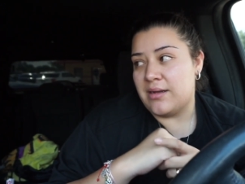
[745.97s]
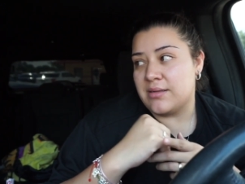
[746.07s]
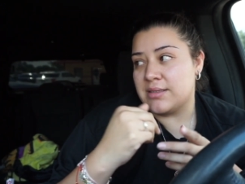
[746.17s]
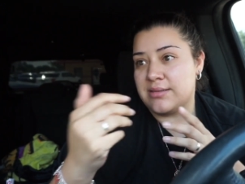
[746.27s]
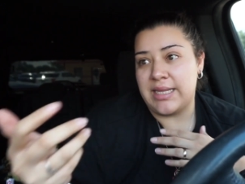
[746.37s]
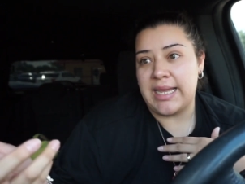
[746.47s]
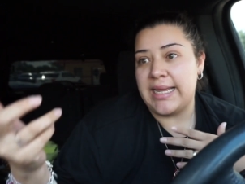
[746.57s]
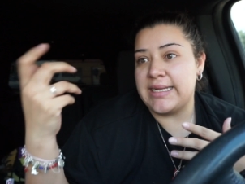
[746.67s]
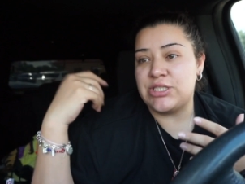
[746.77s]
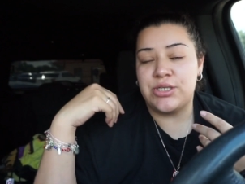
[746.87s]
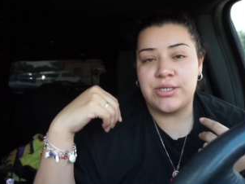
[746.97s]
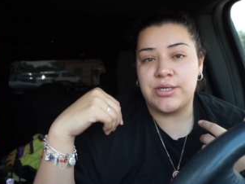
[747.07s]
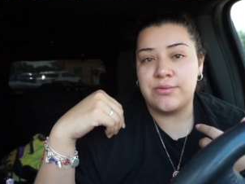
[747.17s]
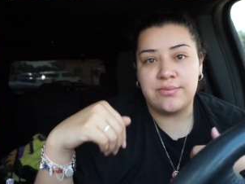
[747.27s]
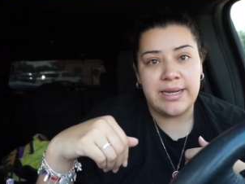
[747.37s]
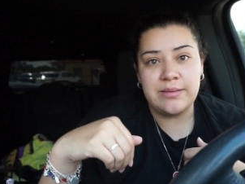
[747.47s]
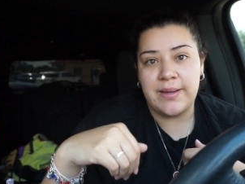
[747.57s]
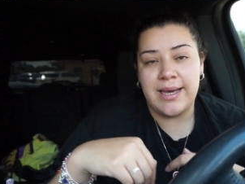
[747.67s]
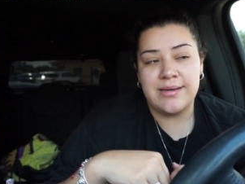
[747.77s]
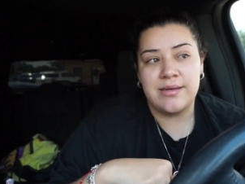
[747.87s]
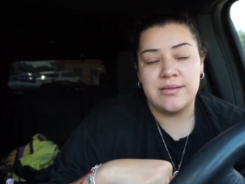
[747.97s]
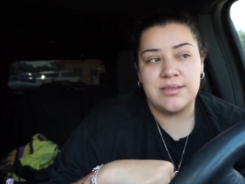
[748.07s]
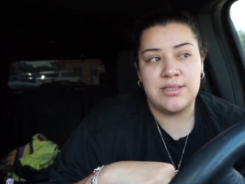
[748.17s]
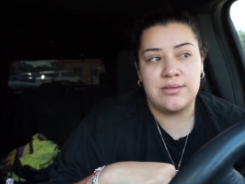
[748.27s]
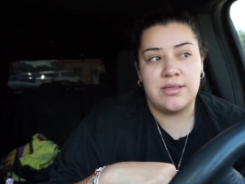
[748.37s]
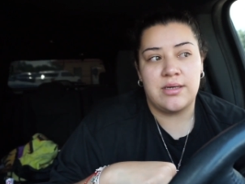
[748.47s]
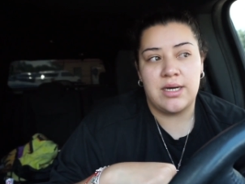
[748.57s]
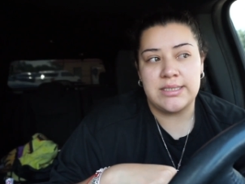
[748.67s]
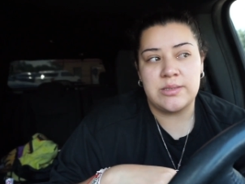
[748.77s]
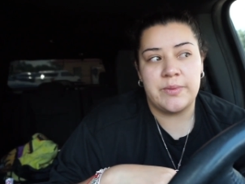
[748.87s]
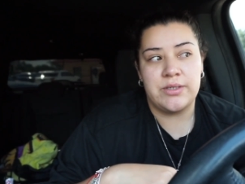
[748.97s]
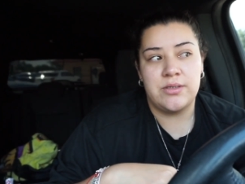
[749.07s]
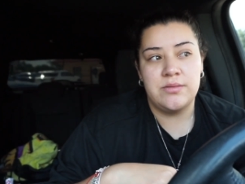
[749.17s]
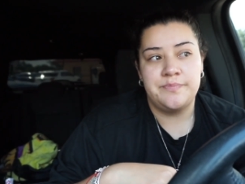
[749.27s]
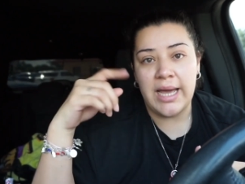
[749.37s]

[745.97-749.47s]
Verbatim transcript: they took her right back to the hospital.